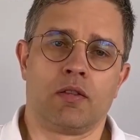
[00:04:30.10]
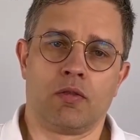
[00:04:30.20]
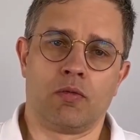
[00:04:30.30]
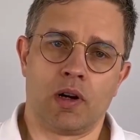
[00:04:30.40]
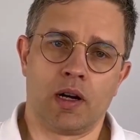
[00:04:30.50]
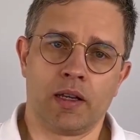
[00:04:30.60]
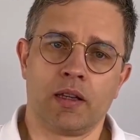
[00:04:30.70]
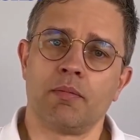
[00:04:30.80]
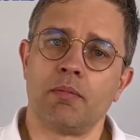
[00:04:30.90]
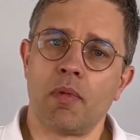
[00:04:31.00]

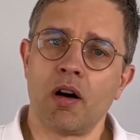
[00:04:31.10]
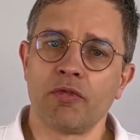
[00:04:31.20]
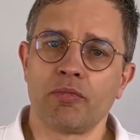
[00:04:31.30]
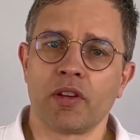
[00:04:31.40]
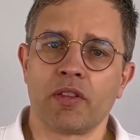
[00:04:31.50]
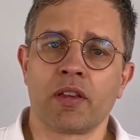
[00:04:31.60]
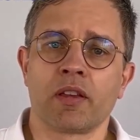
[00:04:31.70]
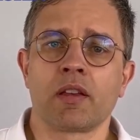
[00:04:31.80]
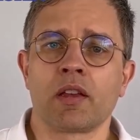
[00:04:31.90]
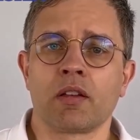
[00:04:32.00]
Why? Mouth
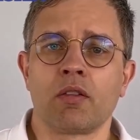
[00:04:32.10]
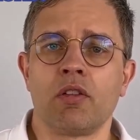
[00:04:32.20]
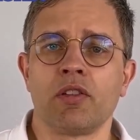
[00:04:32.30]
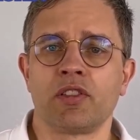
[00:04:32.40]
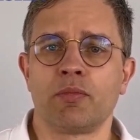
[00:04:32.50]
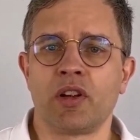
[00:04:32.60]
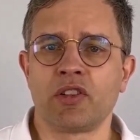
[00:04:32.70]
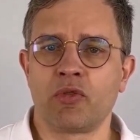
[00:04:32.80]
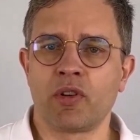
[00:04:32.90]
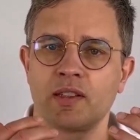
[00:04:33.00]
breathing can cause the
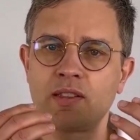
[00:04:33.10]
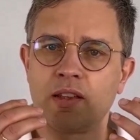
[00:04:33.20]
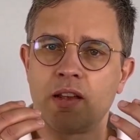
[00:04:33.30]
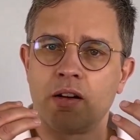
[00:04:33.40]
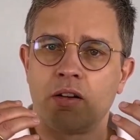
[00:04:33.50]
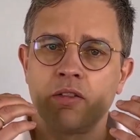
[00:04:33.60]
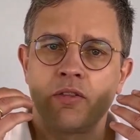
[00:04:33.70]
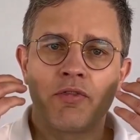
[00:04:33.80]
pressurized air